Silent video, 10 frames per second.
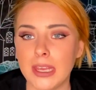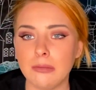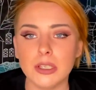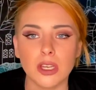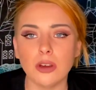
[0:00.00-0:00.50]
He
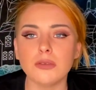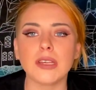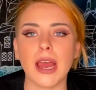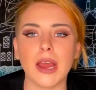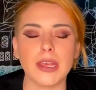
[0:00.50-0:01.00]
was an old
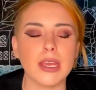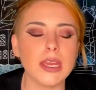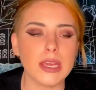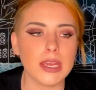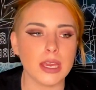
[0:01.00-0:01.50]
guy.
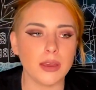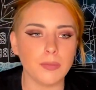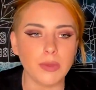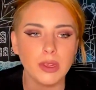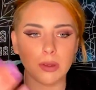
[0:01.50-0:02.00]
He
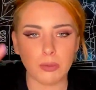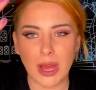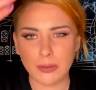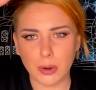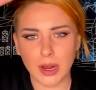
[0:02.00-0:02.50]

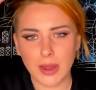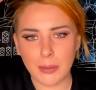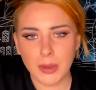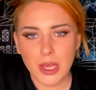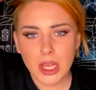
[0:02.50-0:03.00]
had one of
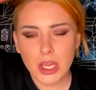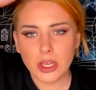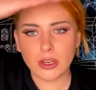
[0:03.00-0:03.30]
them, you